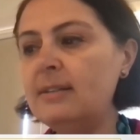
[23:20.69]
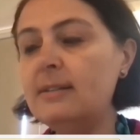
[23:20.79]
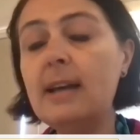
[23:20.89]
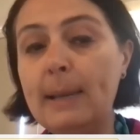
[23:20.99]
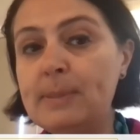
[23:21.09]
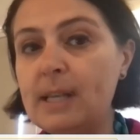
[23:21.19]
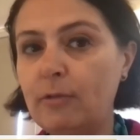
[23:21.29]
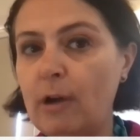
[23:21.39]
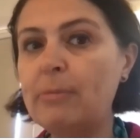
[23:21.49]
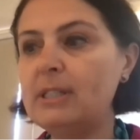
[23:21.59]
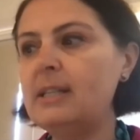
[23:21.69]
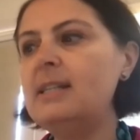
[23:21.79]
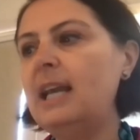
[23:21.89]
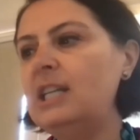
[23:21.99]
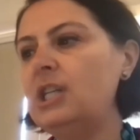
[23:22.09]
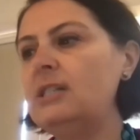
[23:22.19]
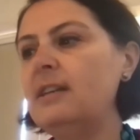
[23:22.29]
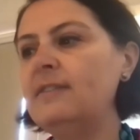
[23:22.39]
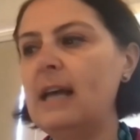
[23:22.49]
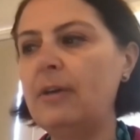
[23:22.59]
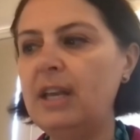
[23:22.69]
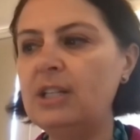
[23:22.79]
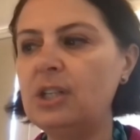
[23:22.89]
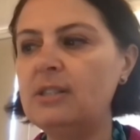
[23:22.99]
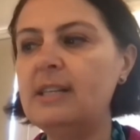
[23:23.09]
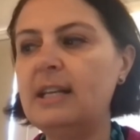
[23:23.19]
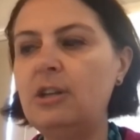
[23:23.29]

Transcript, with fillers: and types of representations of South Asians